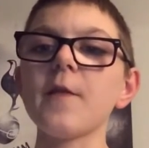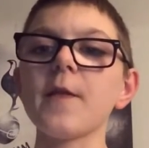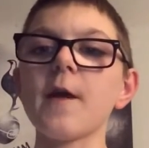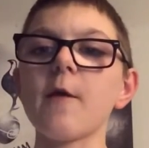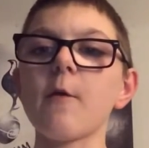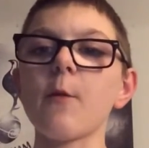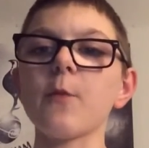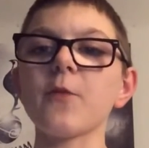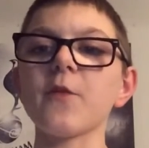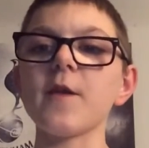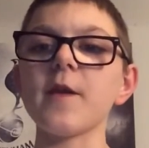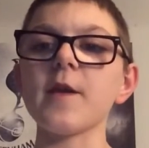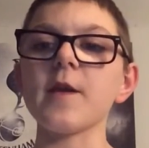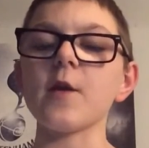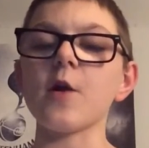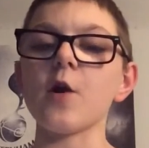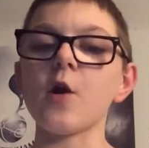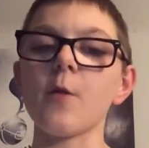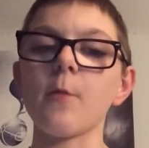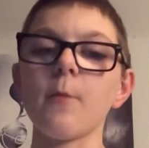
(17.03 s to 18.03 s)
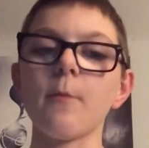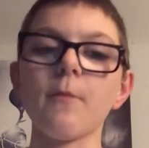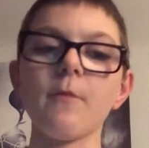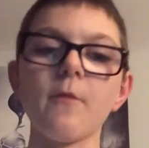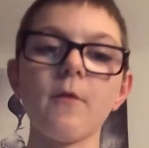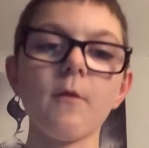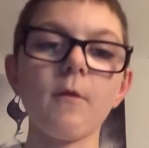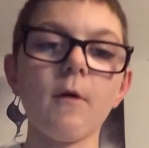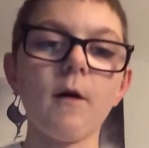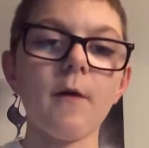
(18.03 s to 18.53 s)
Now obviously,
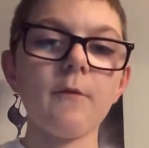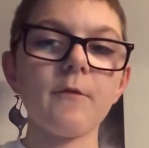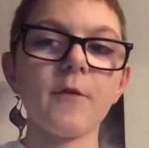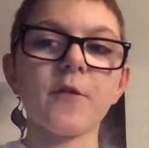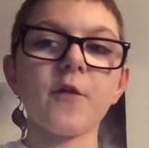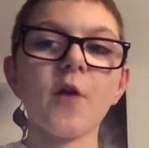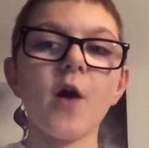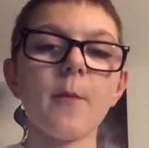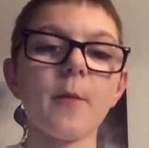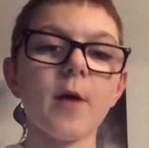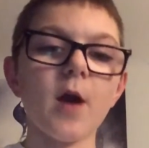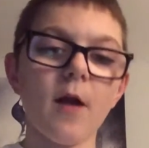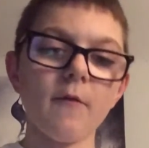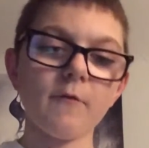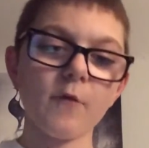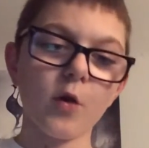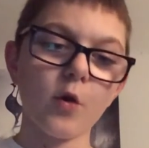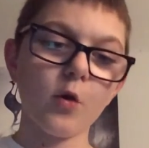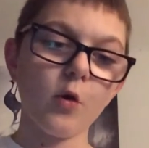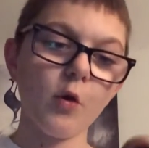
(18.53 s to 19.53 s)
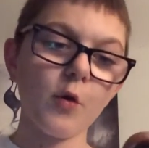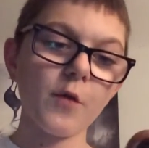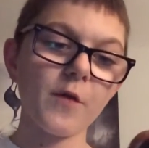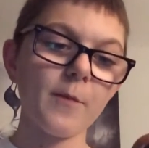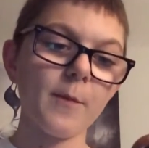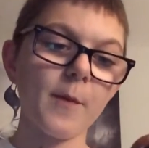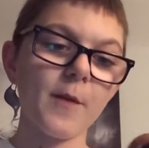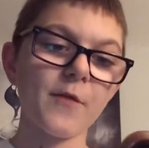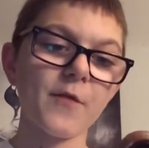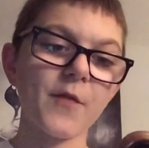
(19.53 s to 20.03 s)
the time I am
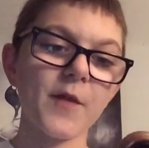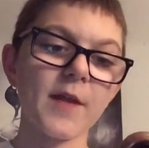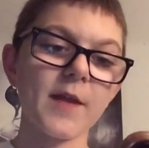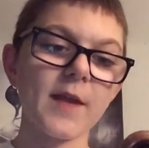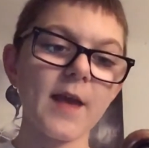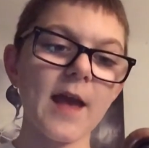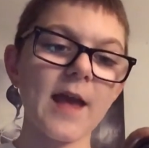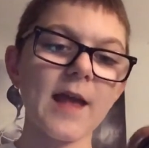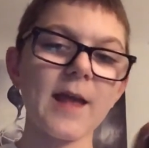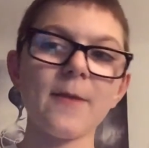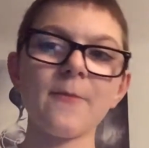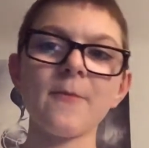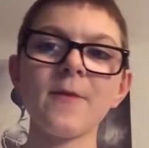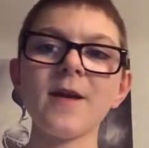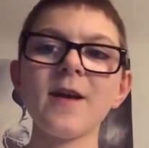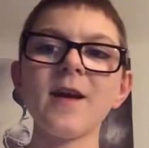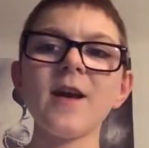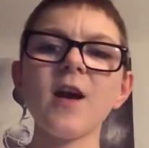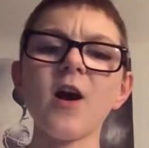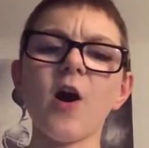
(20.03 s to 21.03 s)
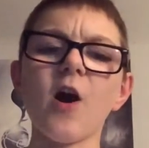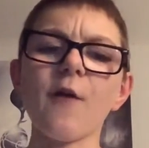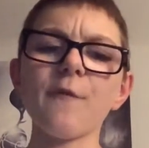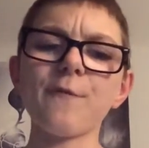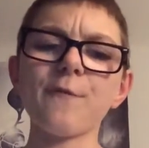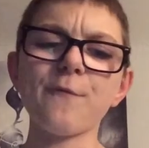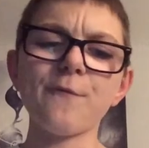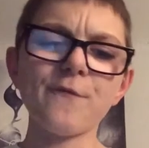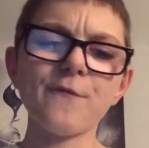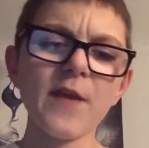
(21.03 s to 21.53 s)
recording this, the game, I
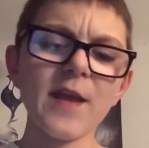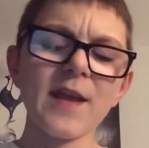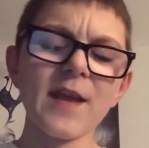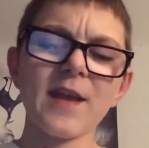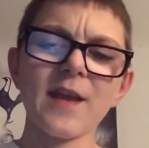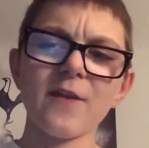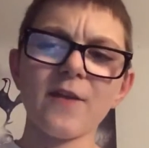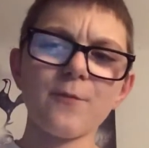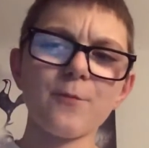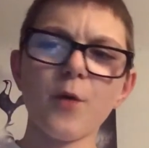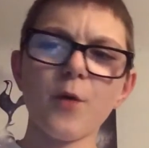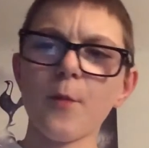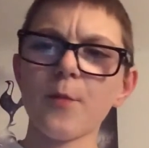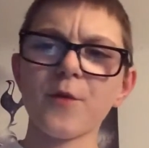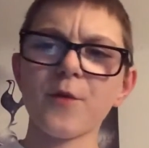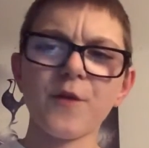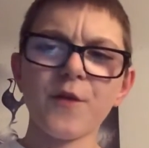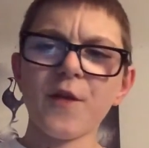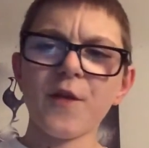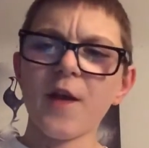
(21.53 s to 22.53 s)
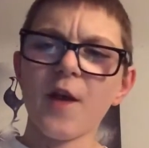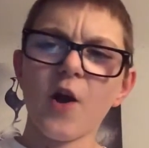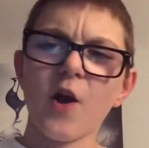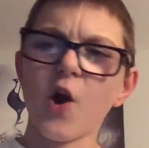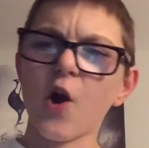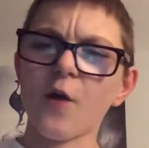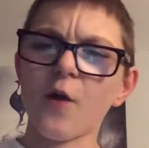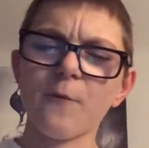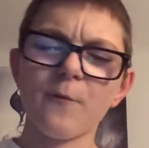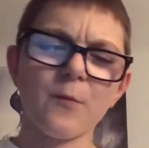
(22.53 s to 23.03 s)
think it's probably just
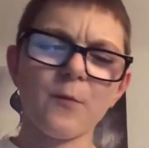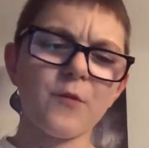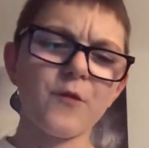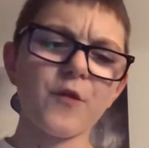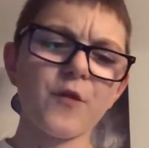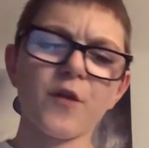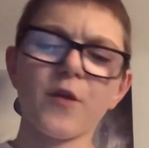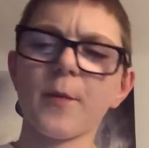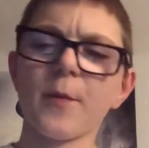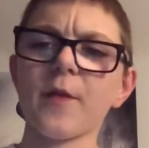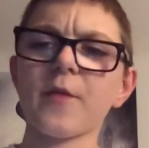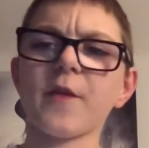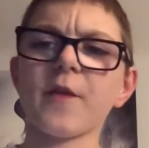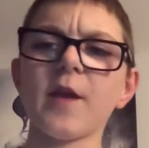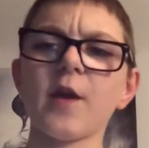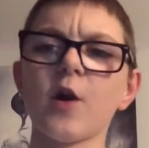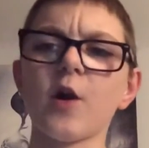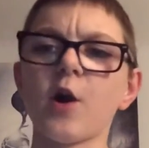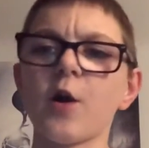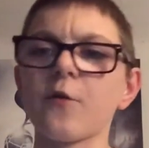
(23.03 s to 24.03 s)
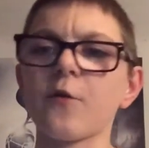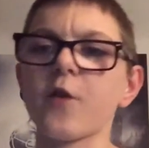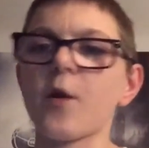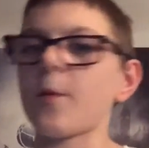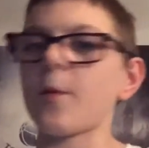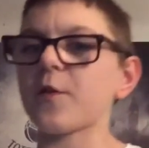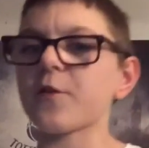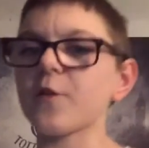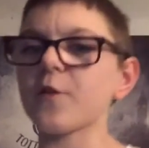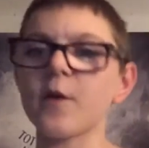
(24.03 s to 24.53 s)
about to hit half
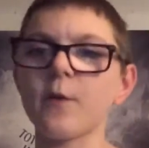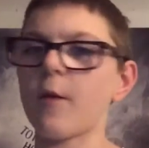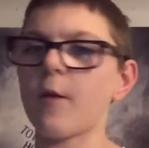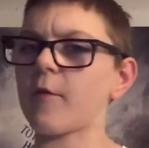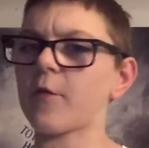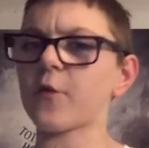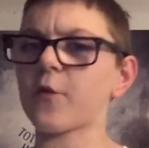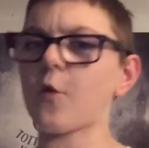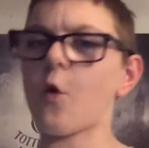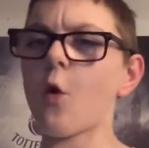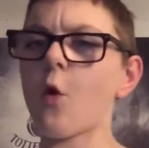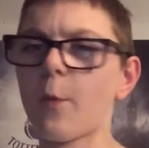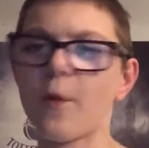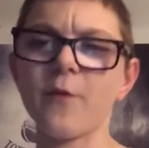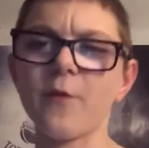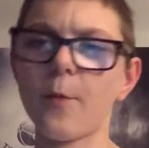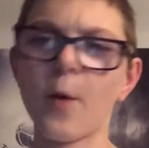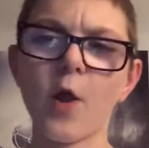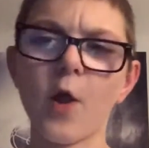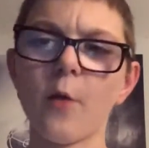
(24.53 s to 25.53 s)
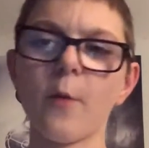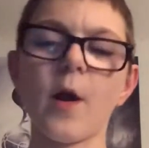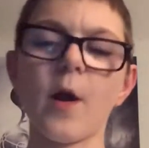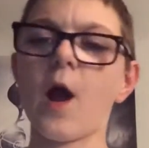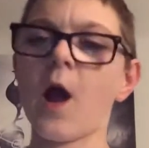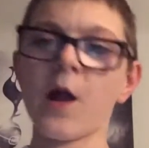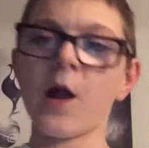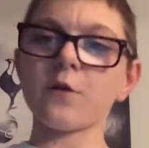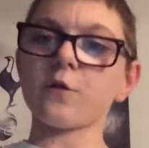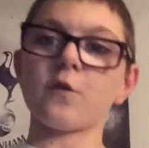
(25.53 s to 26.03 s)
time. I don't know what the score is, by the way,
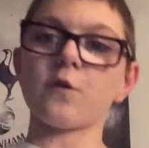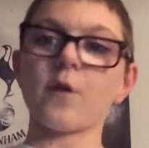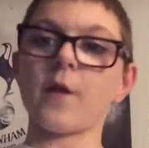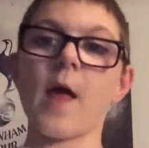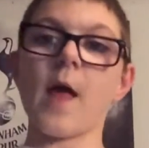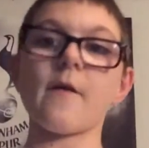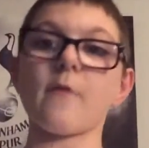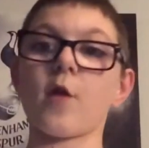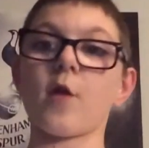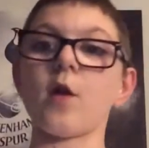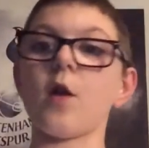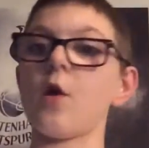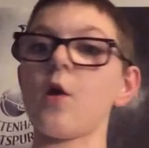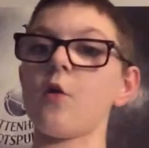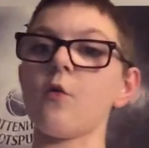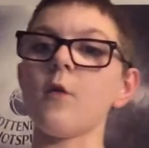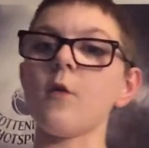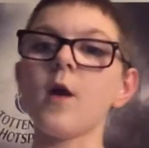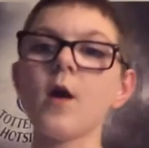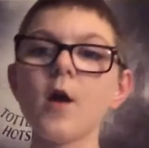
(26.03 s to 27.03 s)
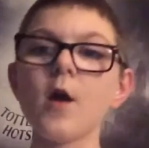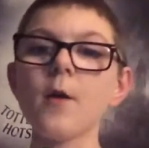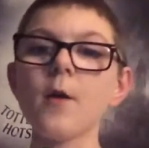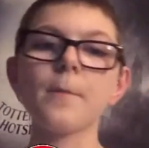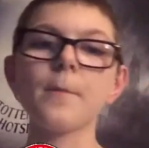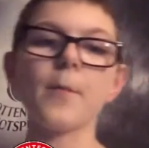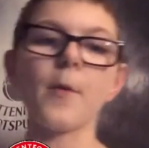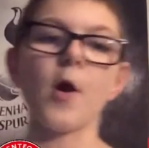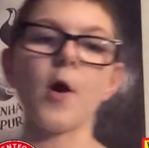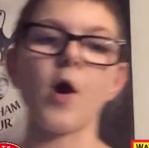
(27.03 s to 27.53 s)
I actually don't have a clue,
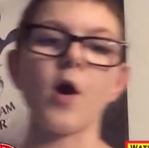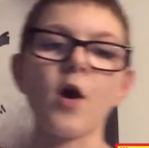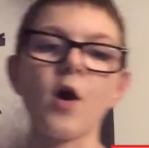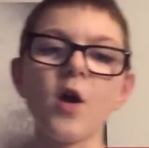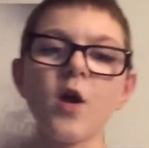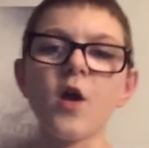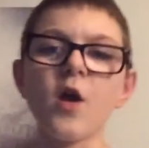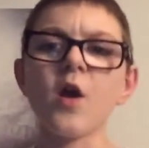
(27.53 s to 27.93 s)
but